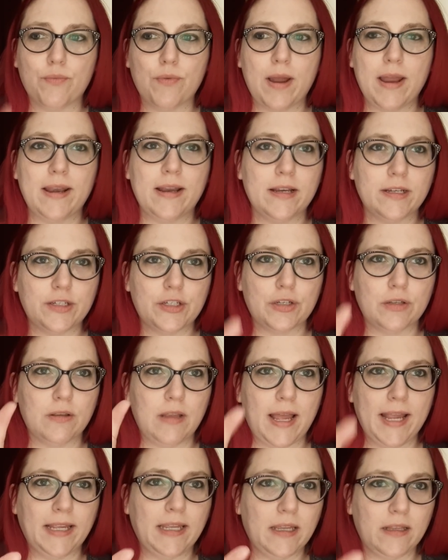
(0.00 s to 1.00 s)
Reddit,
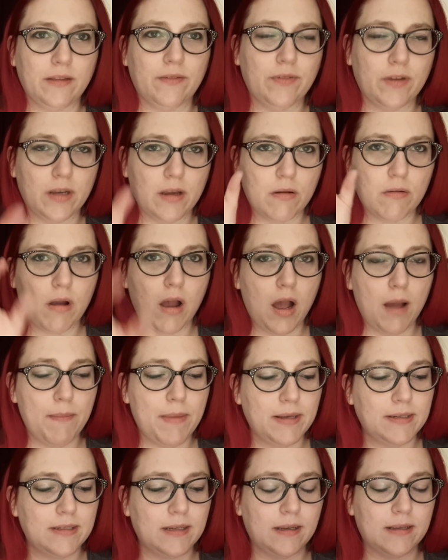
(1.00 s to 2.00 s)
liking the video,
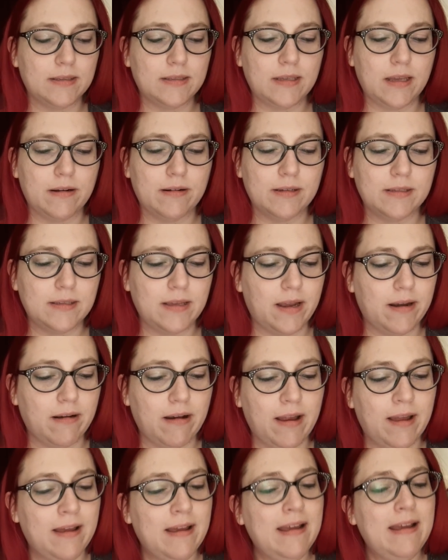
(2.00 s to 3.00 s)
commenting, etc.,
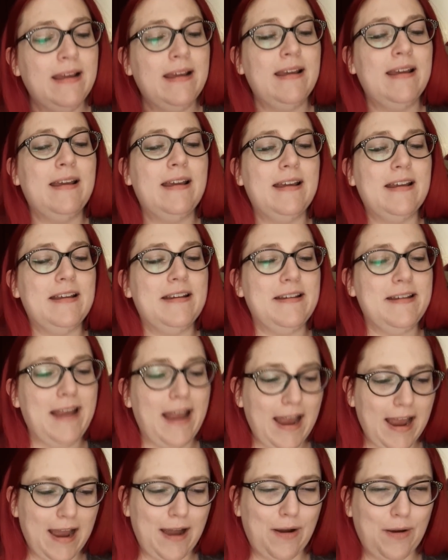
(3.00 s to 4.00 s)
etc.
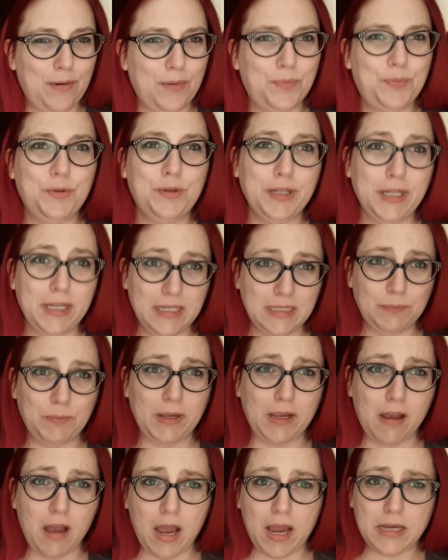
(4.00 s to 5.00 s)
Now, please
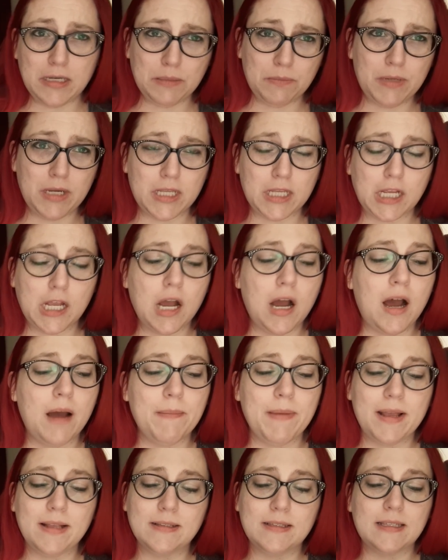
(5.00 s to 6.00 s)
be kind to me in the
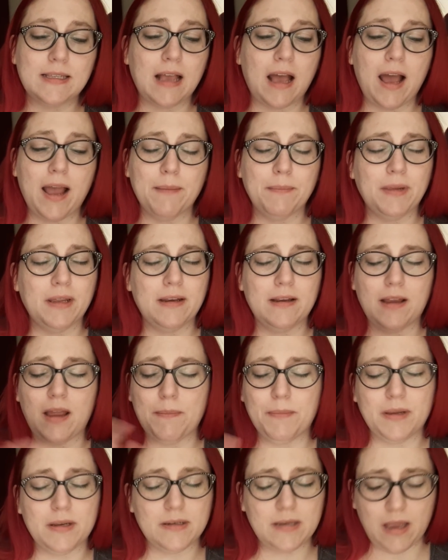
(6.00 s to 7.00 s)
comments. I'm
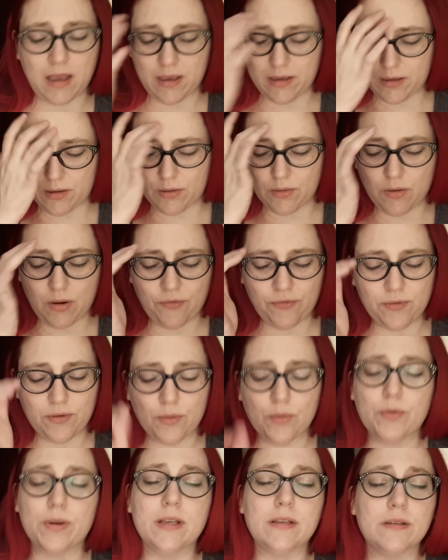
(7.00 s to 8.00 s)
gonna tell you a
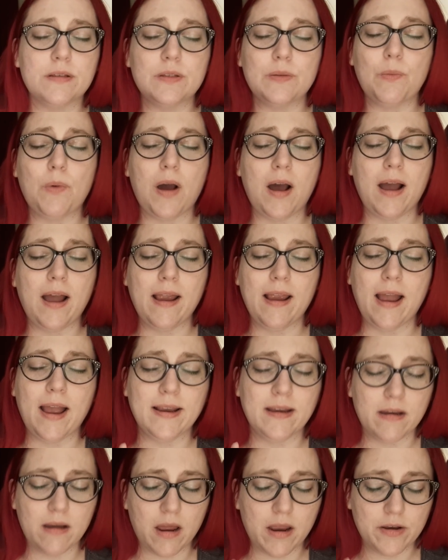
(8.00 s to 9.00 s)
few reasons why
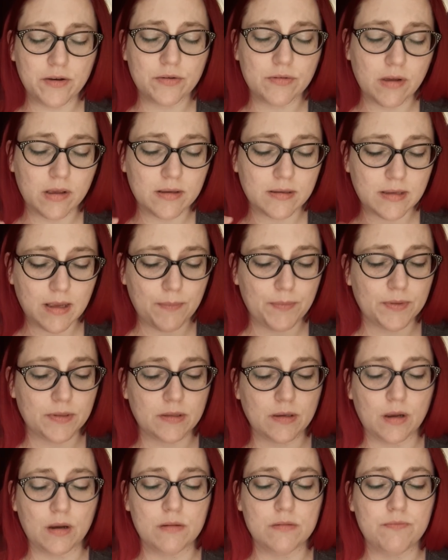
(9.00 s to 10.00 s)
I did not enjoy this
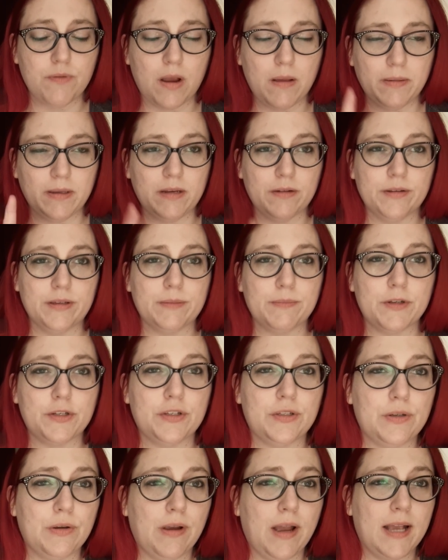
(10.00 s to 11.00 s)
episode. Probably nearly as much
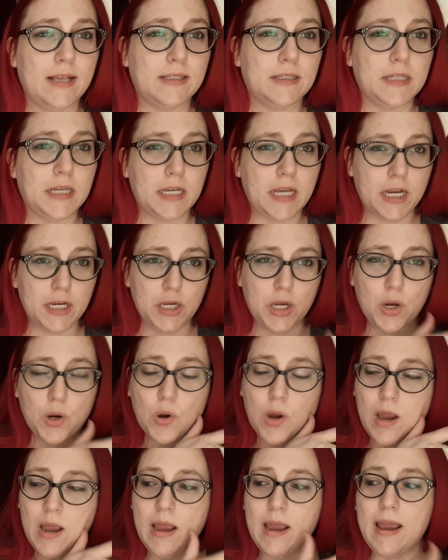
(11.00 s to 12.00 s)
as you guys did. I
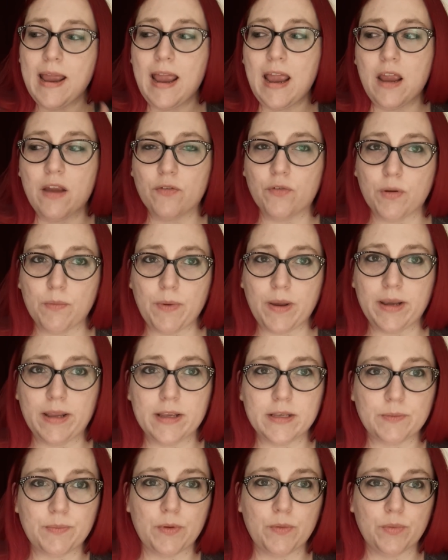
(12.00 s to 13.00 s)
know everybody
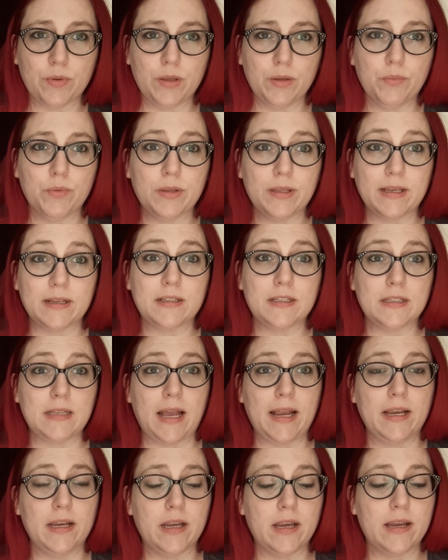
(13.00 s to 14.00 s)
has been really, really
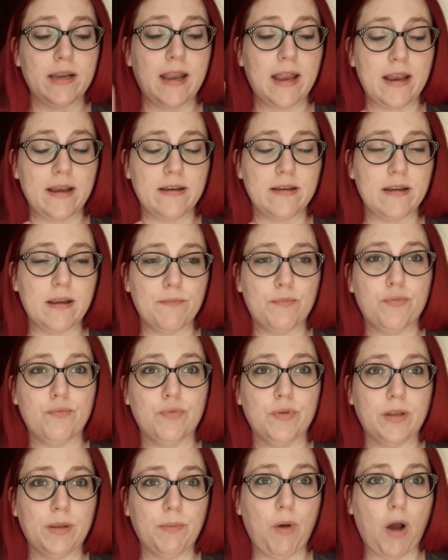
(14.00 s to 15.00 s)
excited and
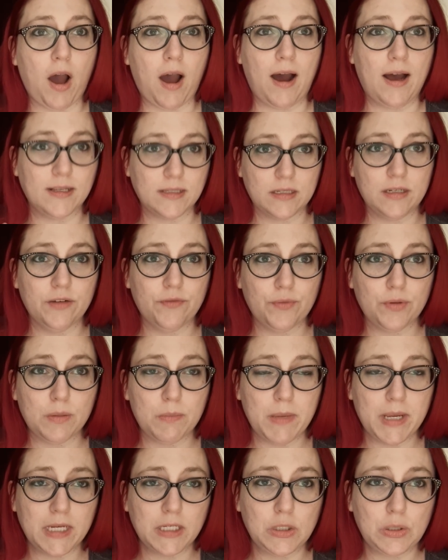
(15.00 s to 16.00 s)
really positive with
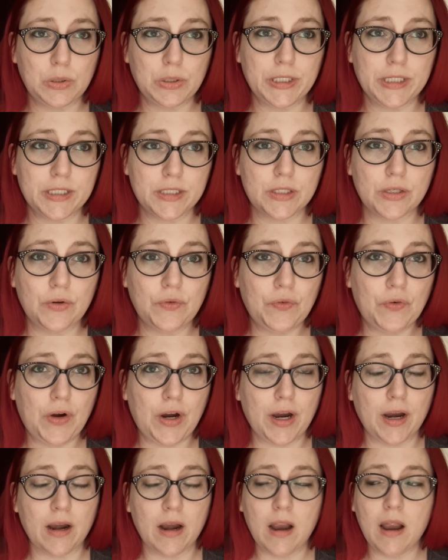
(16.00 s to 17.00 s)
Mandalorian so
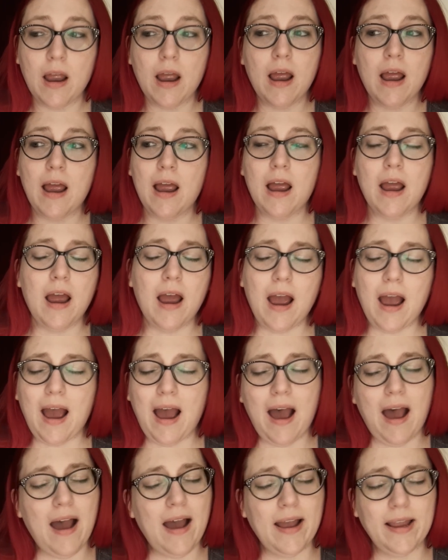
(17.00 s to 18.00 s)
far.
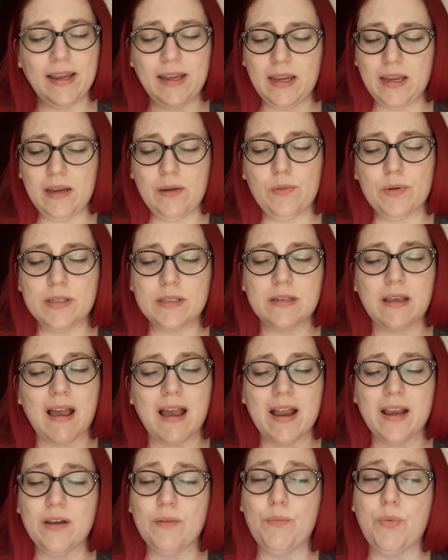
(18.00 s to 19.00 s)
I was
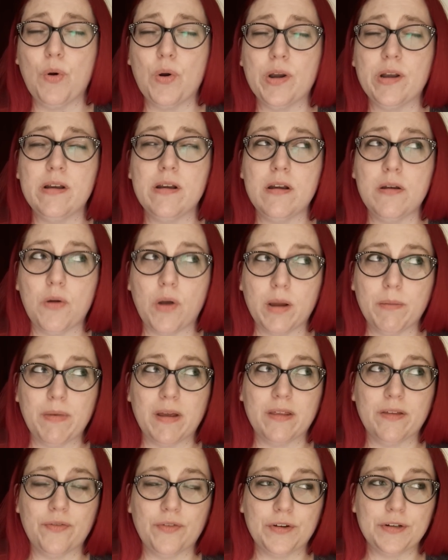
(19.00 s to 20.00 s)
kind of bored and annoyed
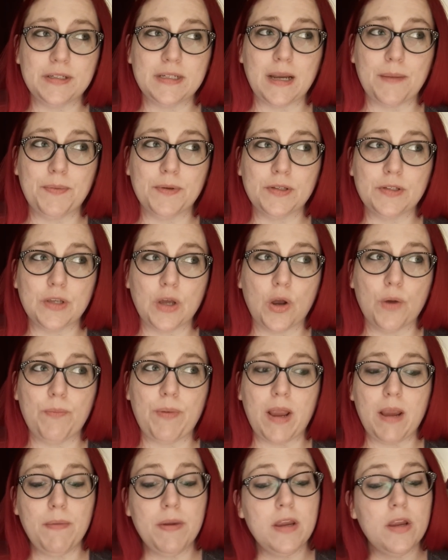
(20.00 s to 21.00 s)
by the first episode.
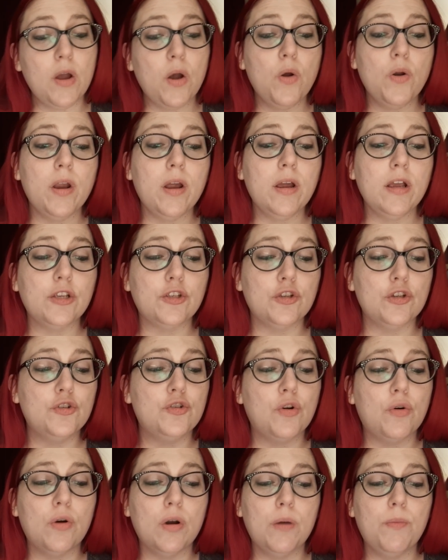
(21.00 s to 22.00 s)
Baby Yoda is
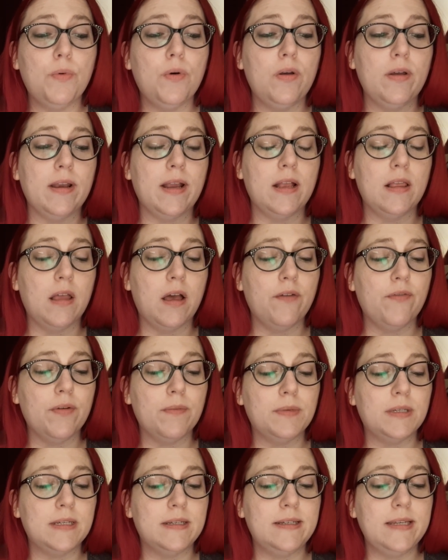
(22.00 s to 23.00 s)
adorable and I love
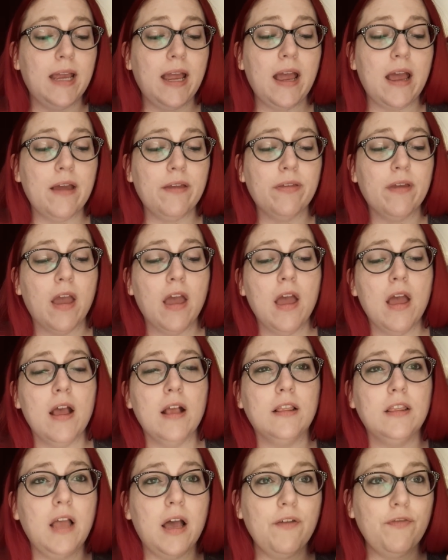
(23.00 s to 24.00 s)
him to death.
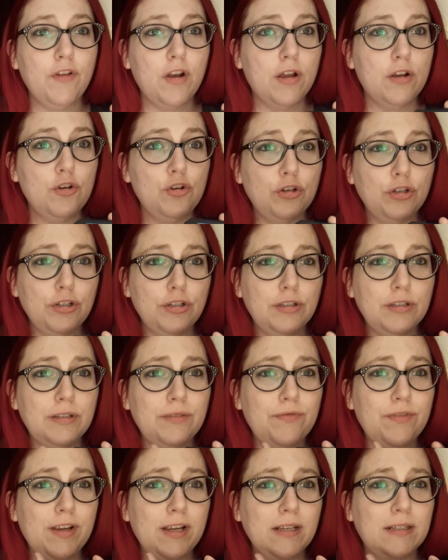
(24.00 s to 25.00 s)
Love, look at his
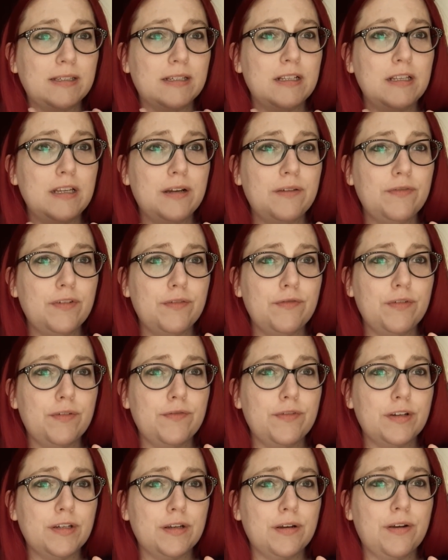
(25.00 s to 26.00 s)
face! Love
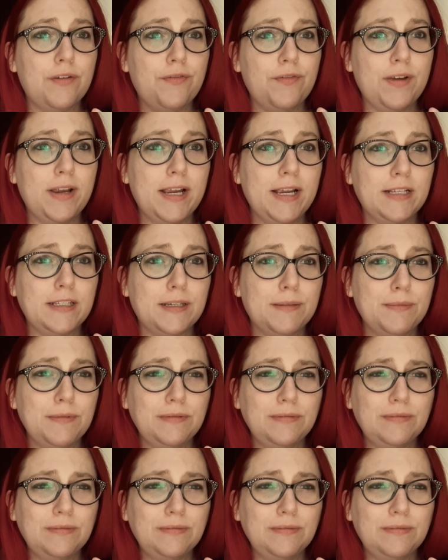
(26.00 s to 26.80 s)
his little face!